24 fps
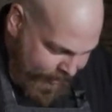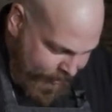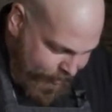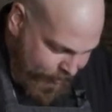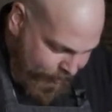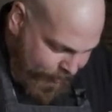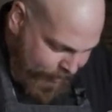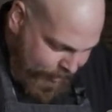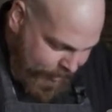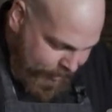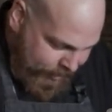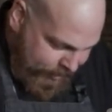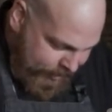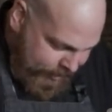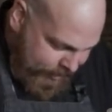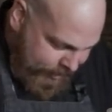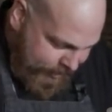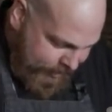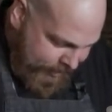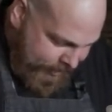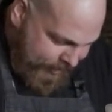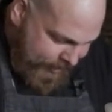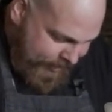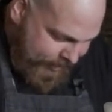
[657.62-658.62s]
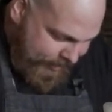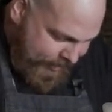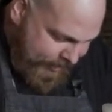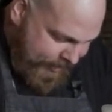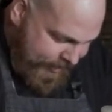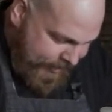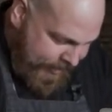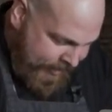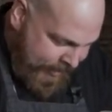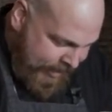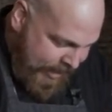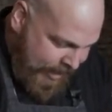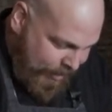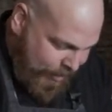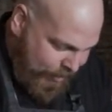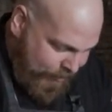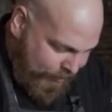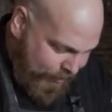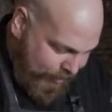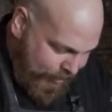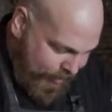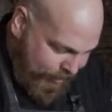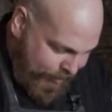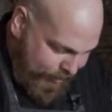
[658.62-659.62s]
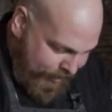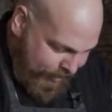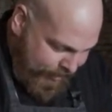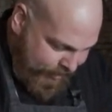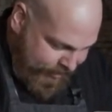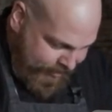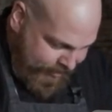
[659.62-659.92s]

go wrong. You can't overdo it.